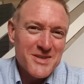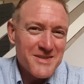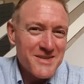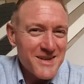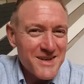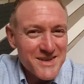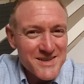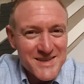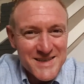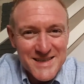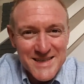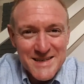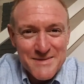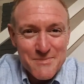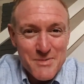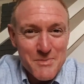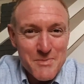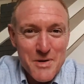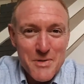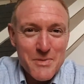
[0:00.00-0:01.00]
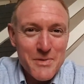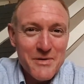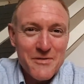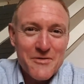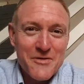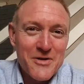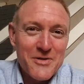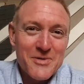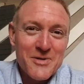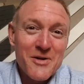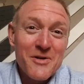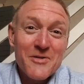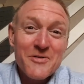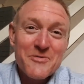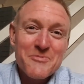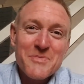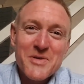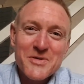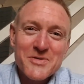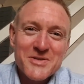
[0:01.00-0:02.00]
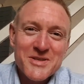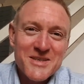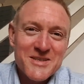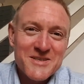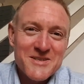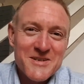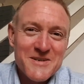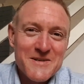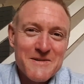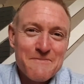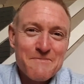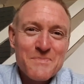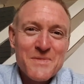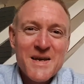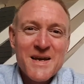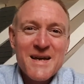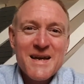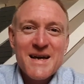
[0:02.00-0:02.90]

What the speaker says: I keep my mobile phone off most of the time,